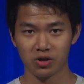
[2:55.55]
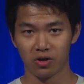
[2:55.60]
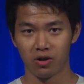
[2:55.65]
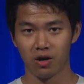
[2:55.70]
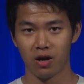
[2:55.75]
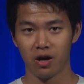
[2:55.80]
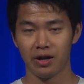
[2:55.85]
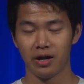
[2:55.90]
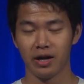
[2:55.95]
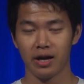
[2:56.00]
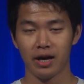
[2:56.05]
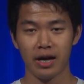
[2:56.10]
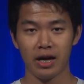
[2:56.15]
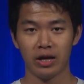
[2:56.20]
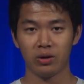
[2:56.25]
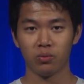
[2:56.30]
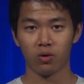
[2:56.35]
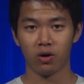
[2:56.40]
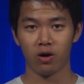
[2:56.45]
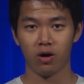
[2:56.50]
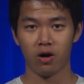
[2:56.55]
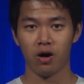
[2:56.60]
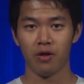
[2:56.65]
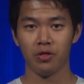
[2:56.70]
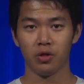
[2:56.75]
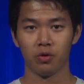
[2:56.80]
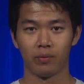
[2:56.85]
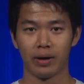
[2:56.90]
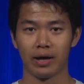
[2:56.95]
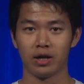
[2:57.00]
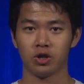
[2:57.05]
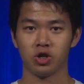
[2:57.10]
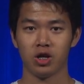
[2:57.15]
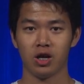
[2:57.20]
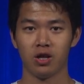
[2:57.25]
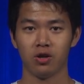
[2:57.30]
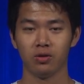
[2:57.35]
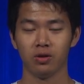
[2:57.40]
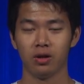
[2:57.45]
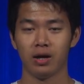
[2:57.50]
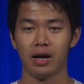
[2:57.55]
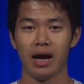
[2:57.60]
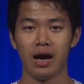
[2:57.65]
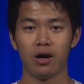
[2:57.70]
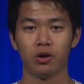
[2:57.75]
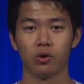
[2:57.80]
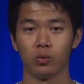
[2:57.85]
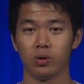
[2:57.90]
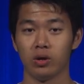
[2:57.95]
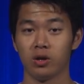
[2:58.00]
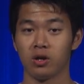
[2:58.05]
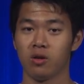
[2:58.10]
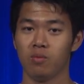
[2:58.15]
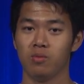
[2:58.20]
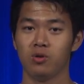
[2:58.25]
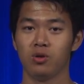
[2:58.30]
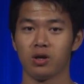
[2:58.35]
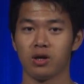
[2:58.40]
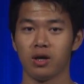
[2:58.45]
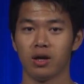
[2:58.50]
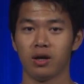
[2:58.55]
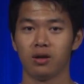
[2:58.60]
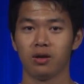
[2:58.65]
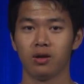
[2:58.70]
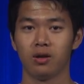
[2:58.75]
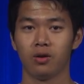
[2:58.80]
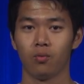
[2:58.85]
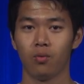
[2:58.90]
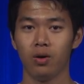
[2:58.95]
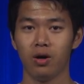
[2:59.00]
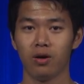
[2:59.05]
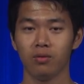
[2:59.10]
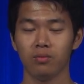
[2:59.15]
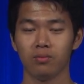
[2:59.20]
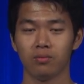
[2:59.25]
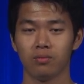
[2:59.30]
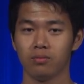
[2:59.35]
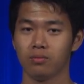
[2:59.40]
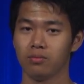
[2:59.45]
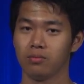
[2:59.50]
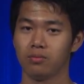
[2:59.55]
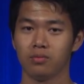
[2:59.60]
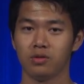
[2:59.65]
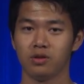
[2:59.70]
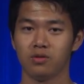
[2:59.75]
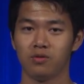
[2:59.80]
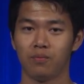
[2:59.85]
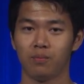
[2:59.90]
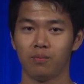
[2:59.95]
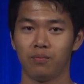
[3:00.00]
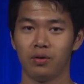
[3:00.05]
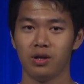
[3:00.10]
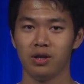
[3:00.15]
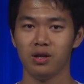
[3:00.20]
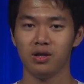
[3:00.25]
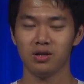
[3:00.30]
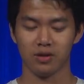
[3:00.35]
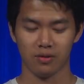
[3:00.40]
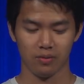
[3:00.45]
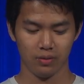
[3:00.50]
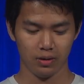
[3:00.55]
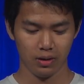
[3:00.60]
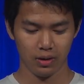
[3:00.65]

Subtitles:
are on, and we're on the right channel. How do we communicate? Well, it's pretty easy.